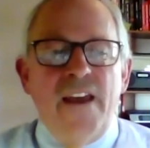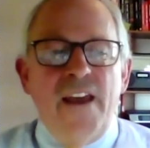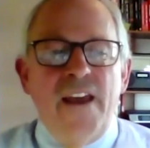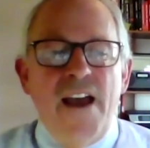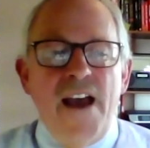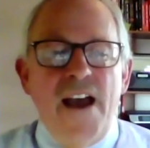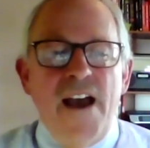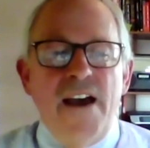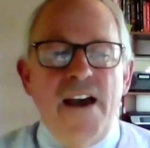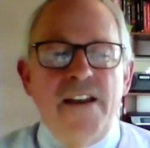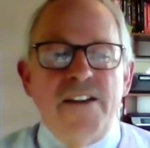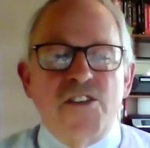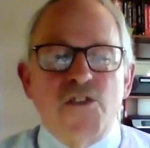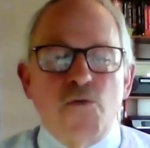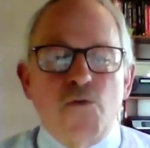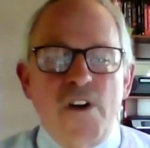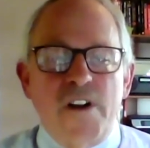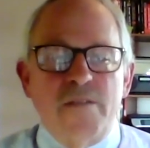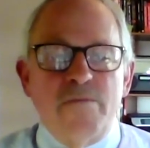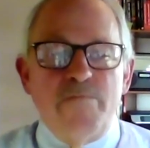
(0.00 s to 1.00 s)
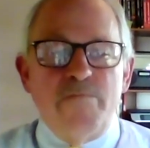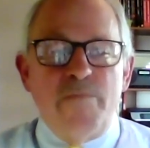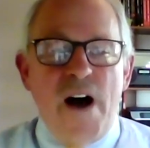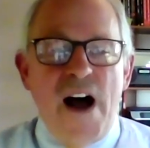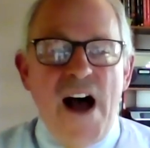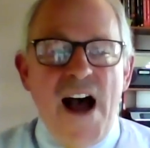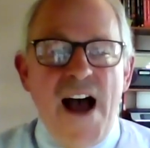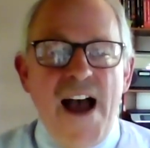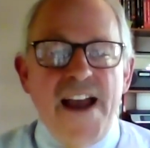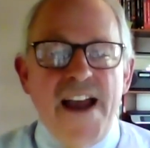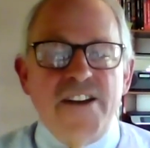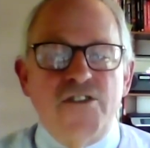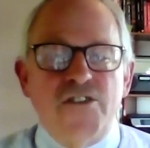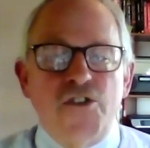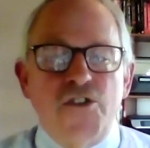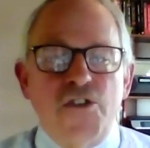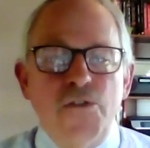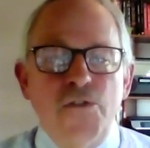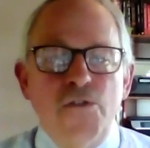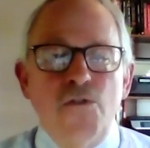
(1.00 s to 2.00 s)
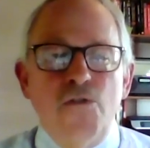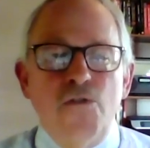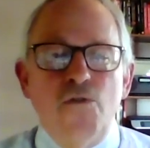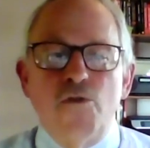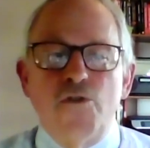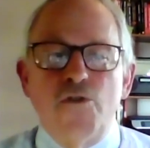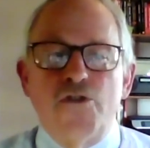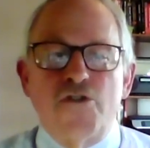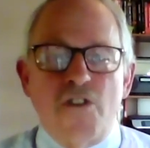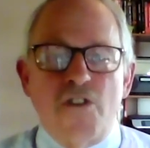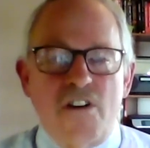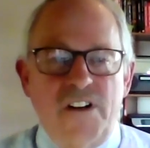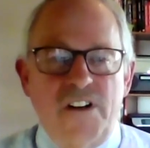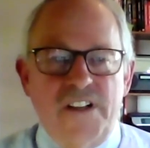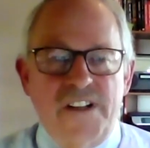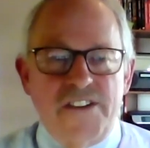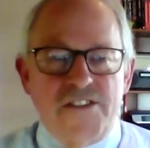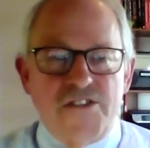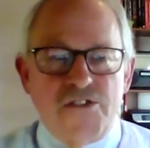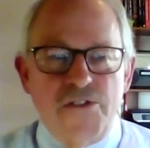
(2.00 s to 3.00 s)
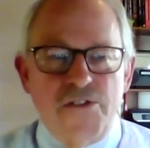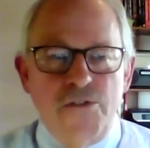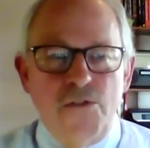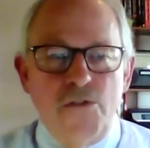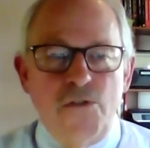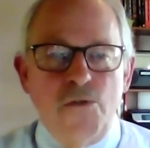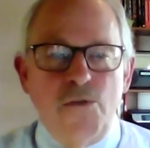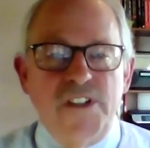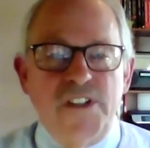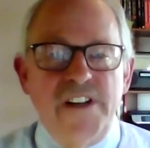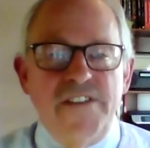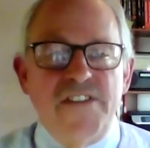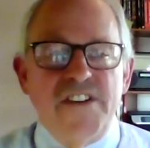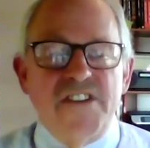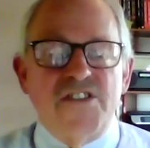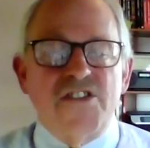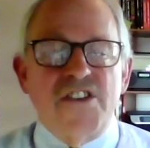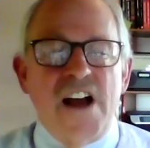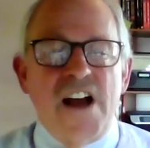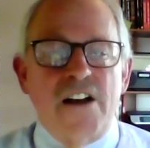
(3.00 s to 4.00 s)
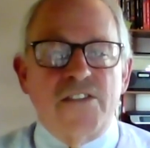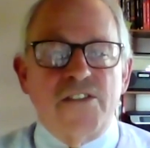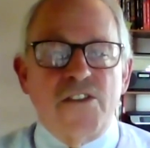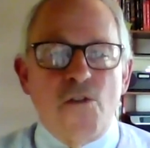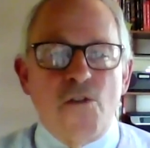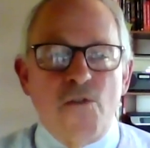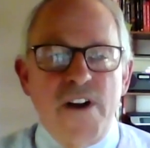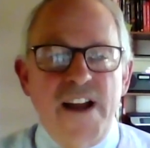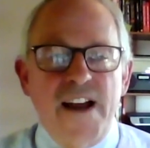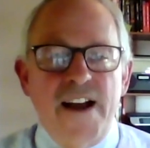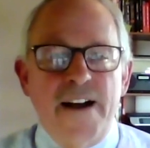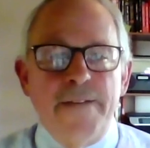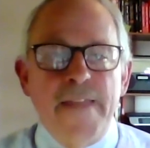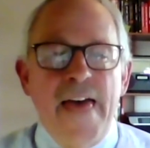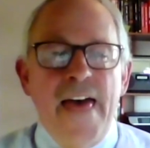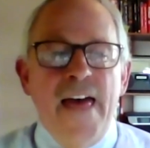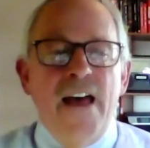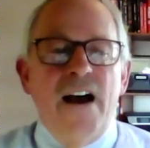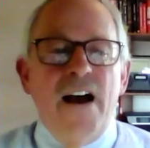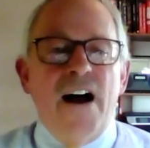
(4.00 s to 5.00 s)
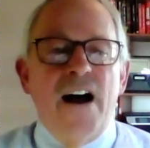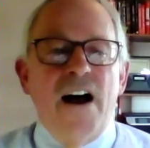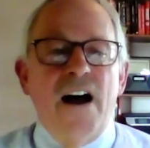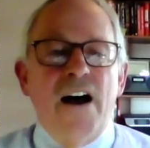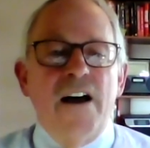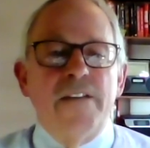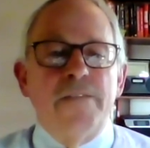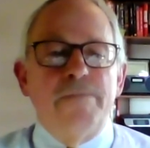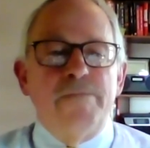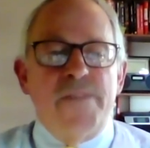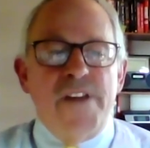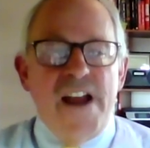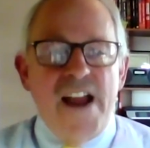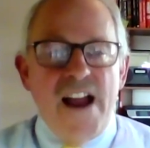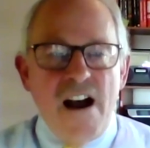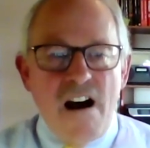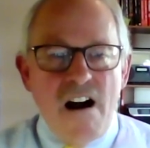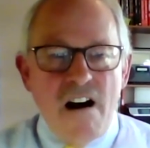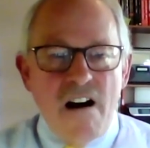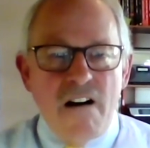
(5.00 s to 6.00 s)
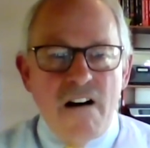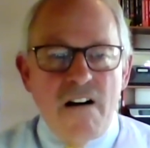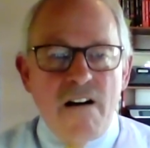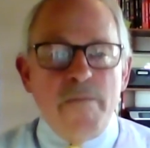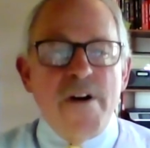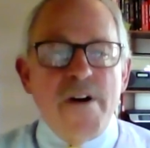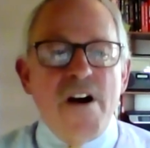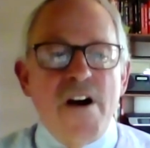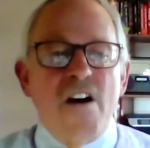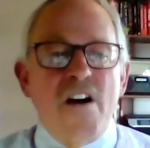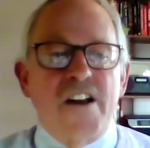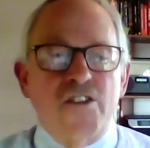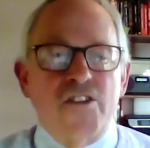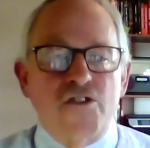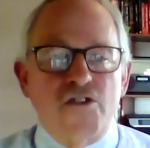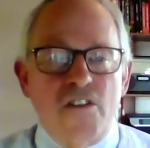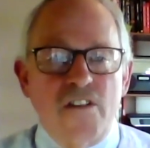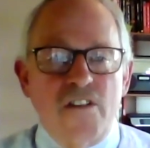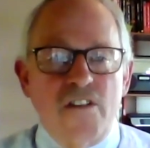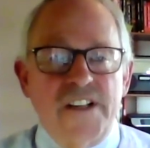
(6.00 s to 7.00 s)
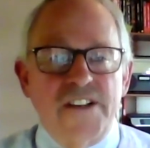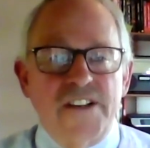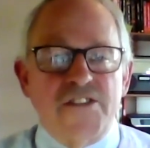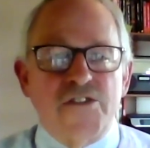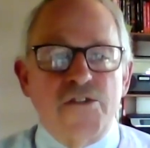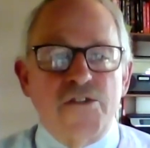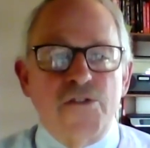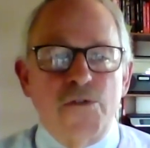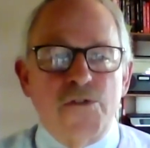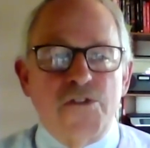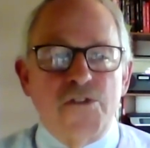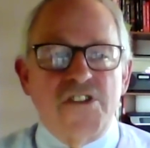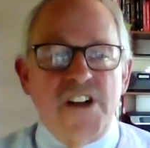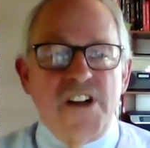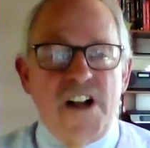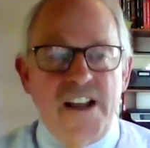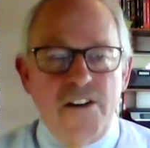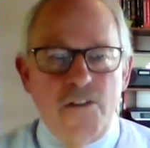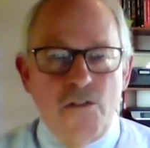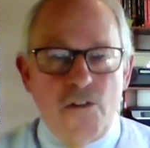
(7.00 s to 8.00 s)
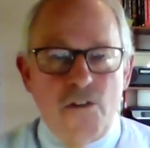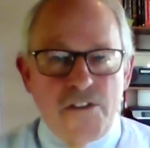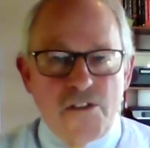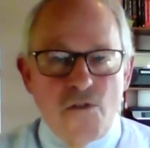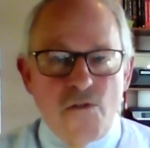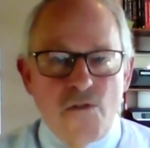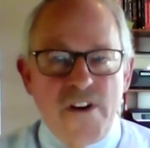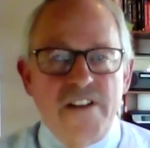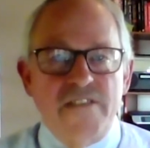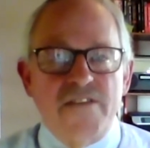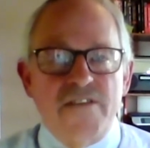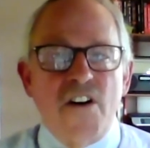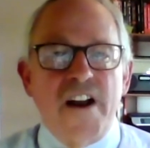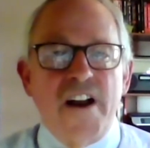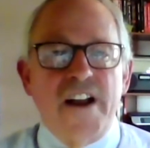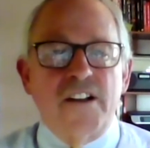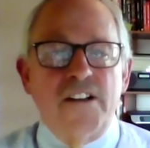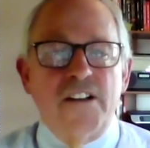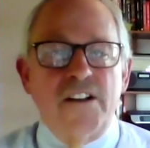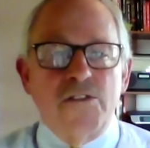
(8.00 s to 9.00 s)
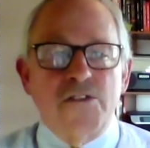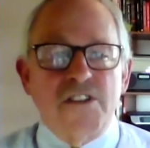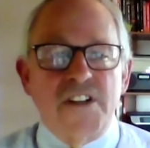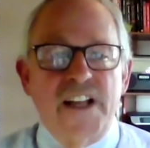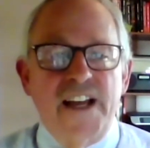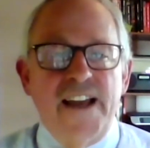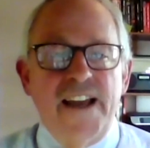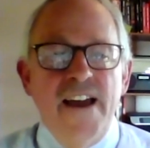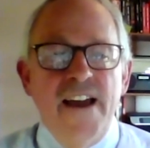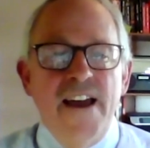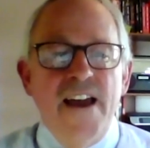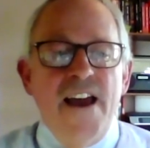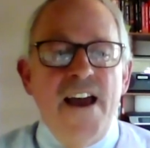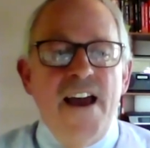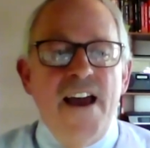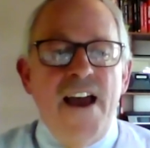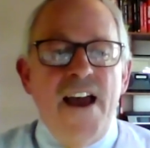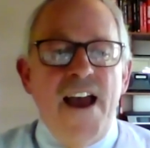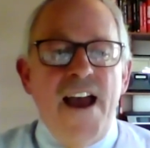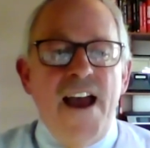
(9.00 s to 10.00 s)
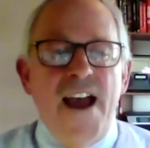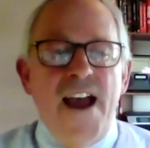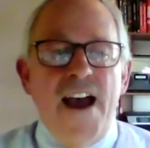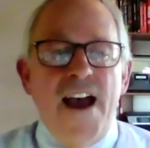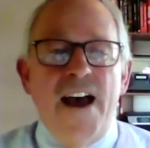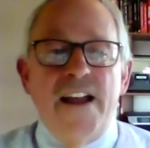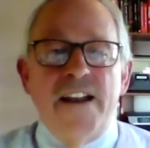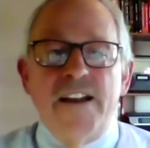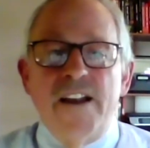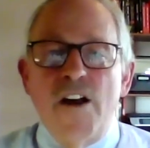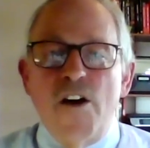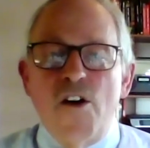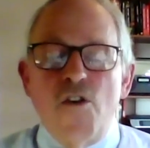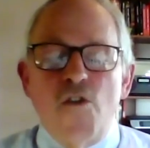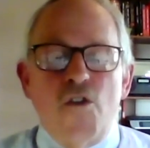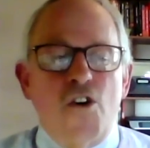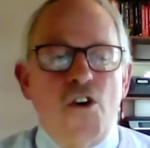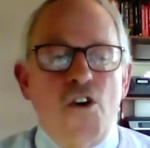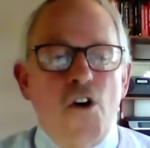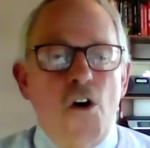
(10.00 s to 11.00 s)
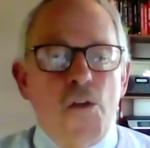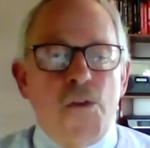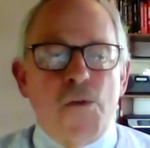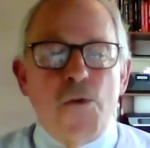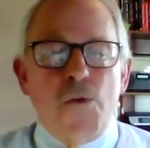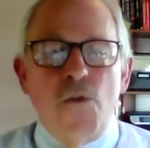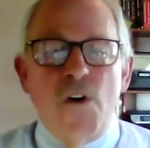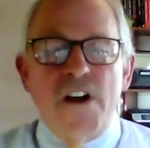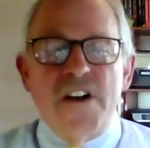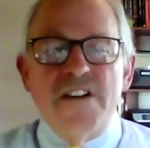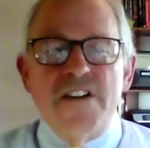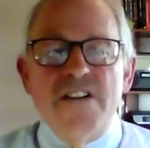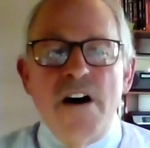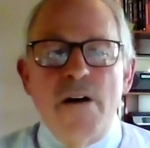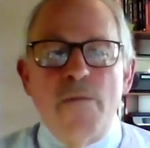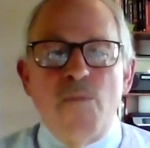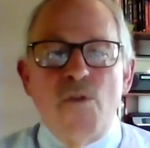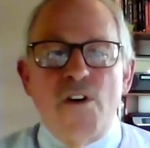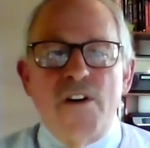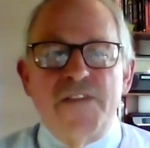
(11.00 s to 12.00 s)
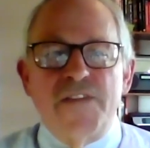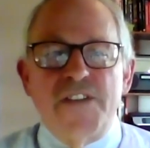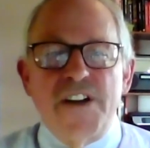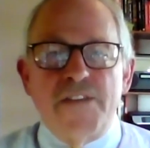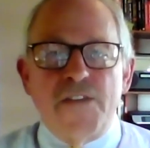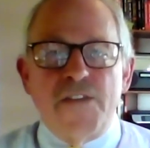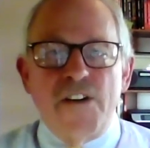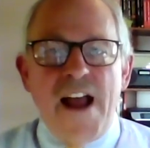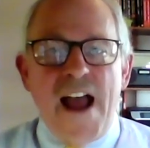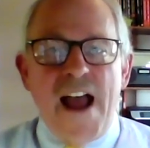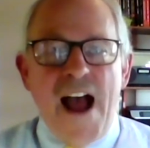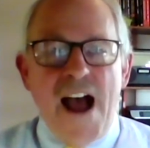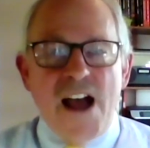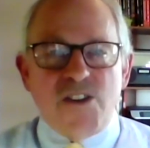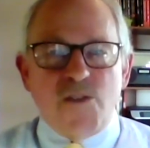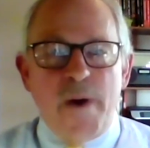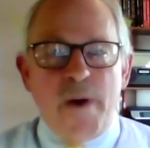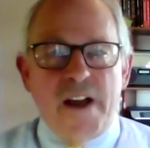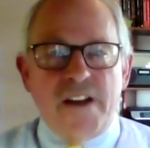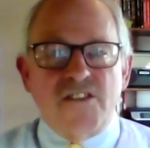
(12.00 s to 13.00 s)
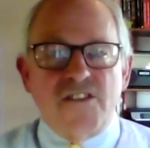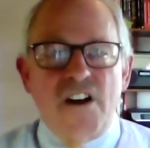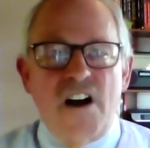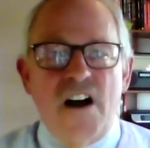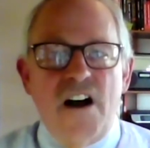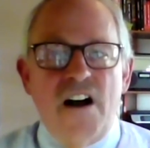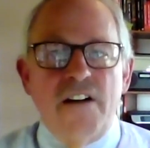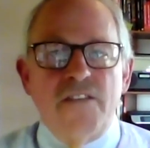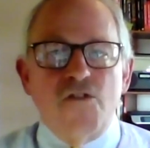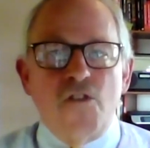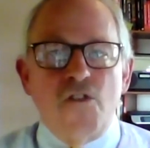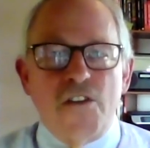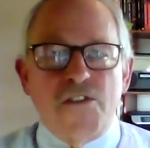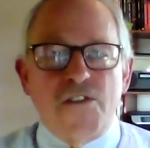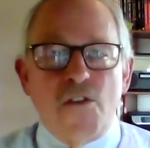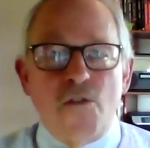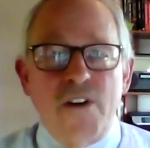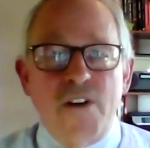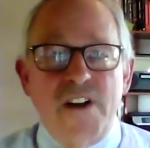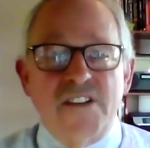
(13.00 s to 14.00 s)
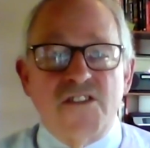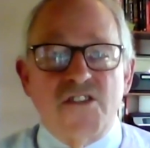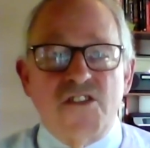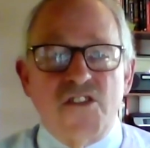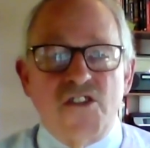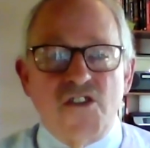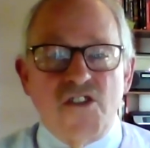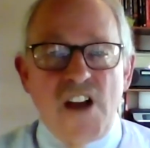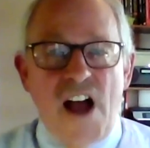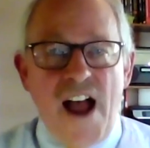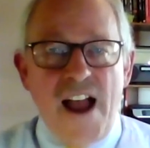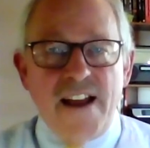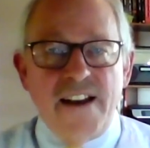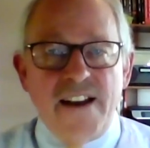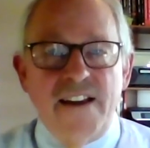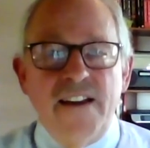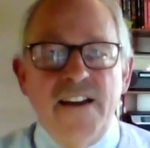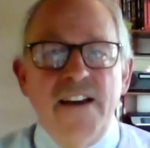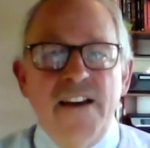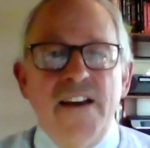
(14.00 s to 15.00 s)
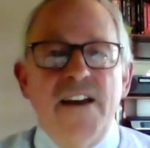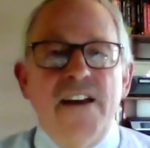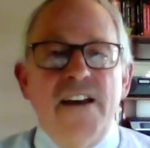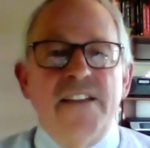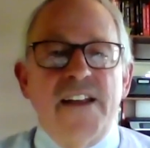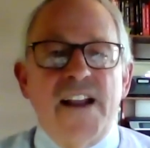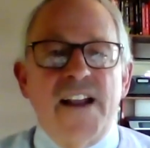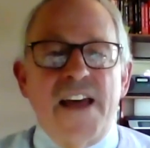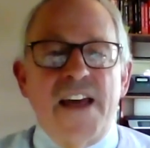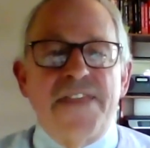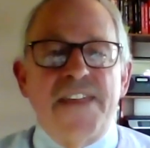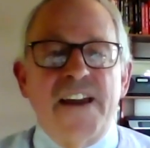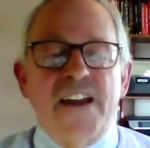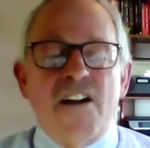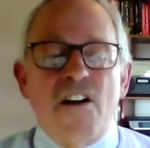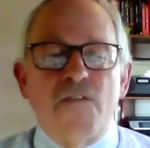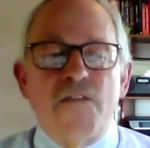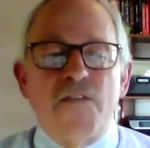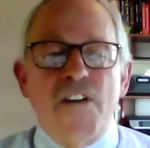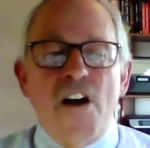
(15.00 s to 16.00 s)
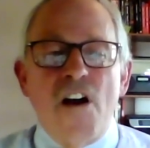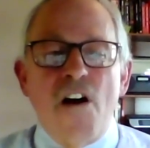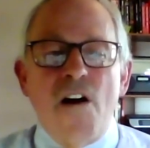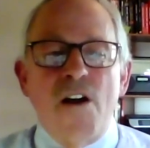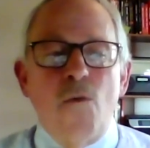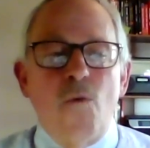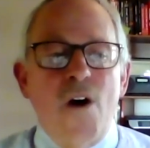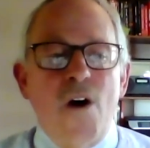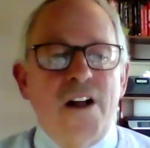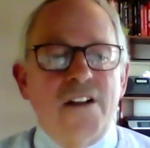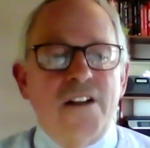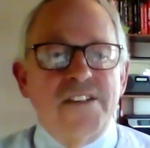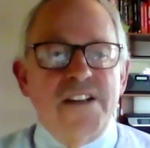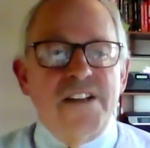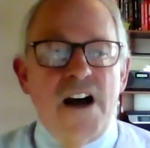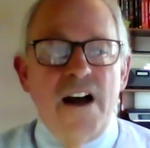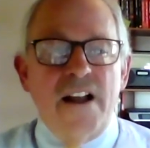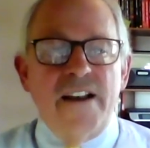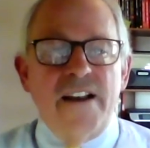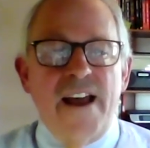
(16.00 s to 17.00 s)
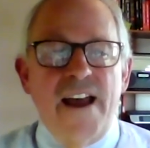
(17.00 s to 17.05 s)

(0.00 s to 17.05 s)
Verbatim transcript: And it's written by two journalists who live in South Korea uh, they are American journalists who study North Korea very closely and go through a number of different aspects of North Korean society that I think are very well done.